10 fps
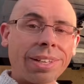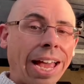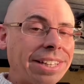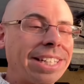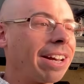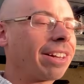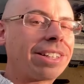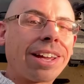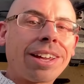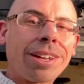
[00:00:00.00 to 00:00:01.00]
At the end of the
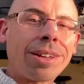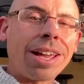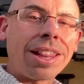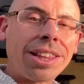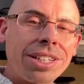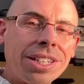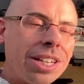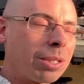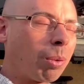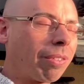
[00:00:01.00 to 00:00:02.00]
day, this
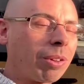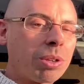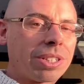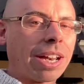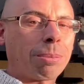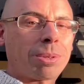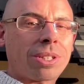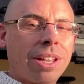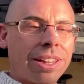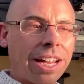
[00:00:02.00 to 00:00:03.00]
is one of those
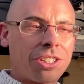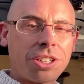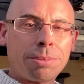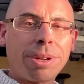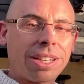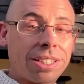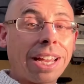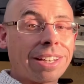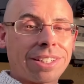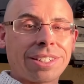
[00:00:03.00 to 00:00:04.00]
setups that just makes
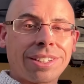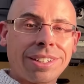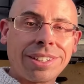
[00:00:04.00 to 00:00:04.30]
sense.